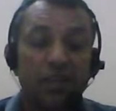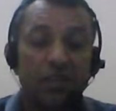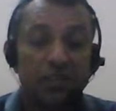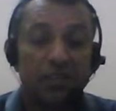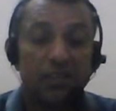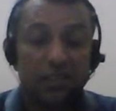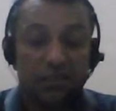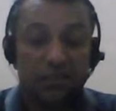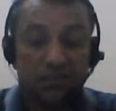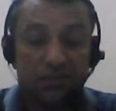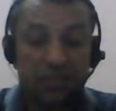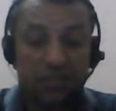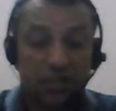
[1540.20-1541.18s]

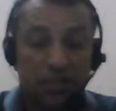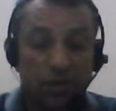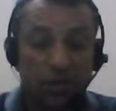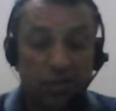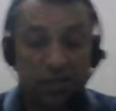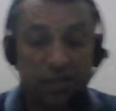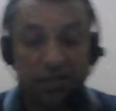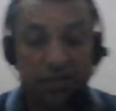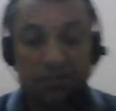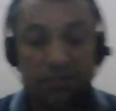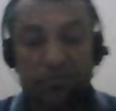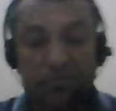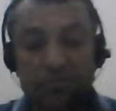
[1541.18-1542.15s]
the coordinative
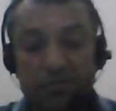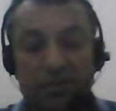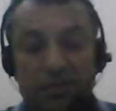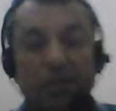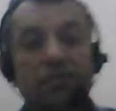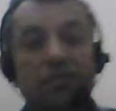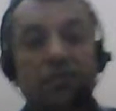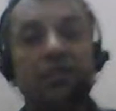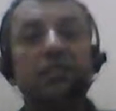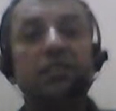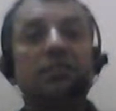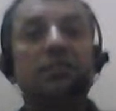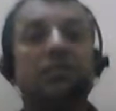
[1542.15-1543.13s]

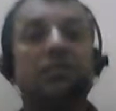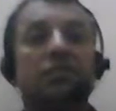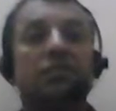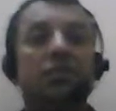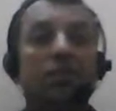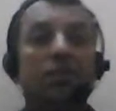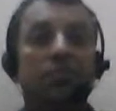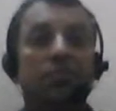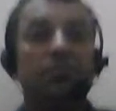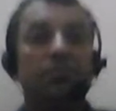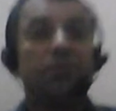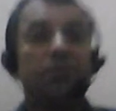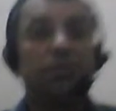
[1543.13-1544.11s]
abilities if
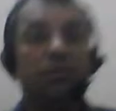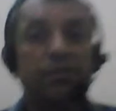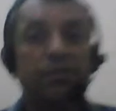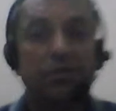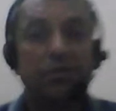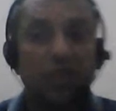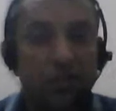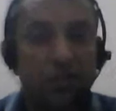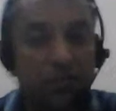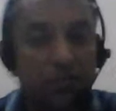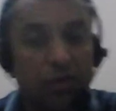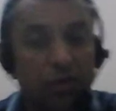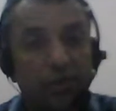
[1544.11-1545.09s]
we peoples are
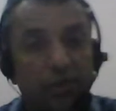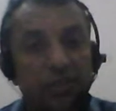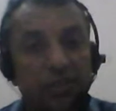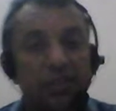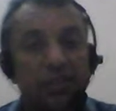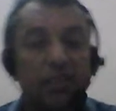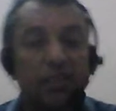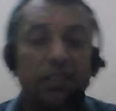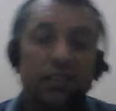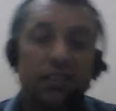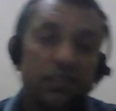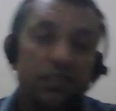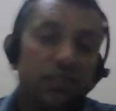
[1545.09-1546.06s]
following
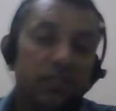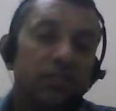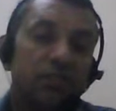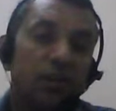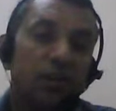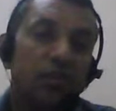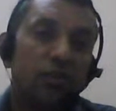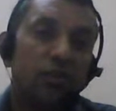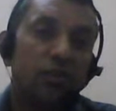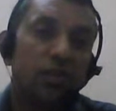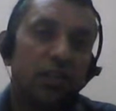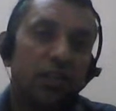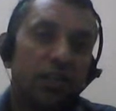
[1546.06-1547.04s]
these all
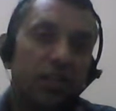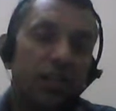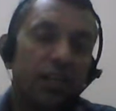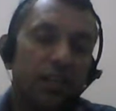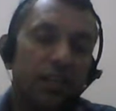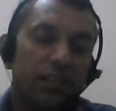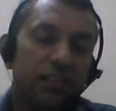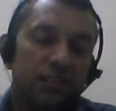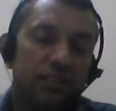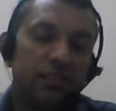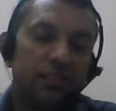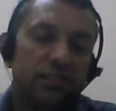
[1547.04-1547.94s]
guidelines.